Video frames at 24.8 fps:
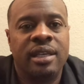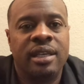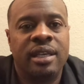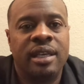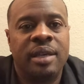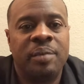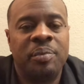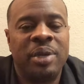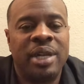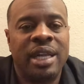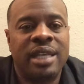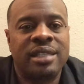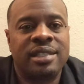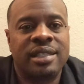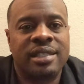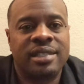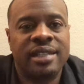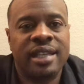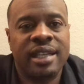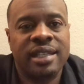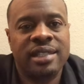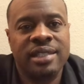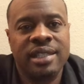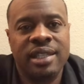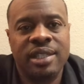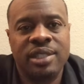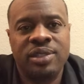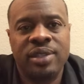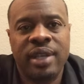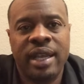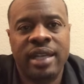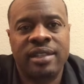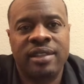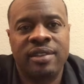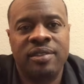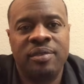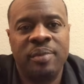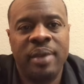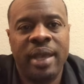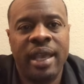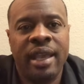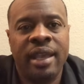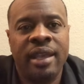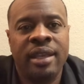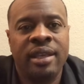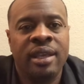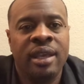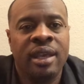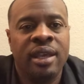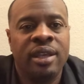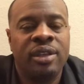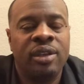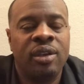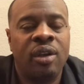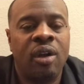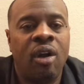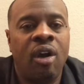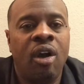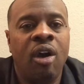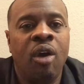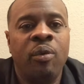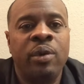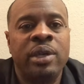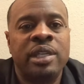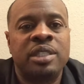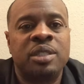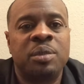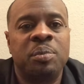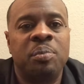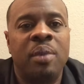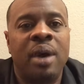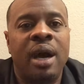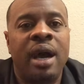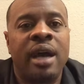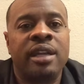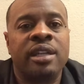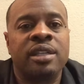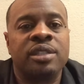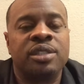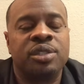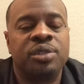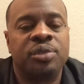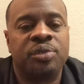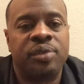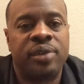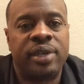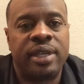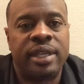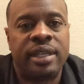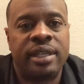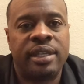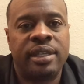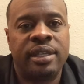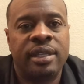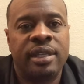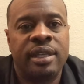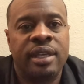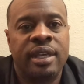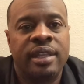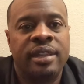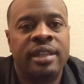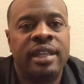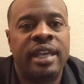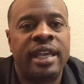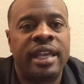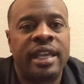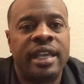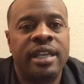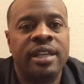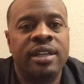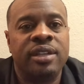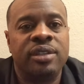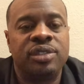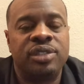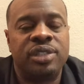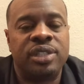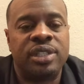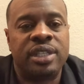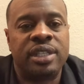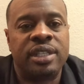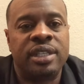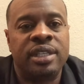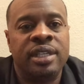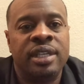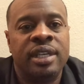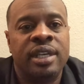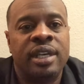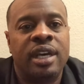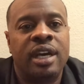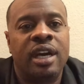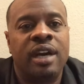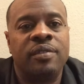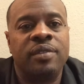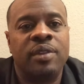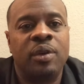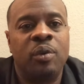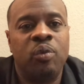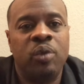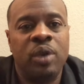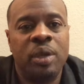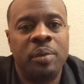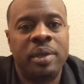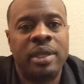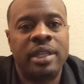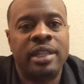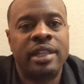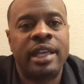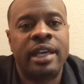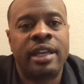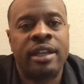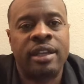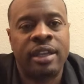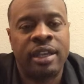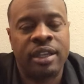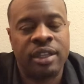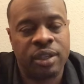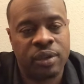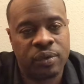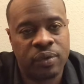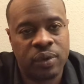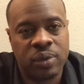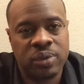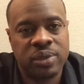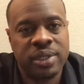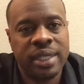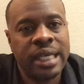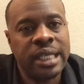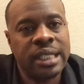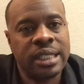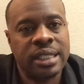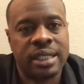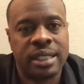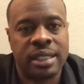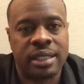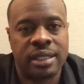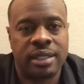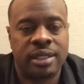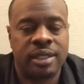But as a sexually attractive man, you're always monitoring the energy of the women that are in your rotation,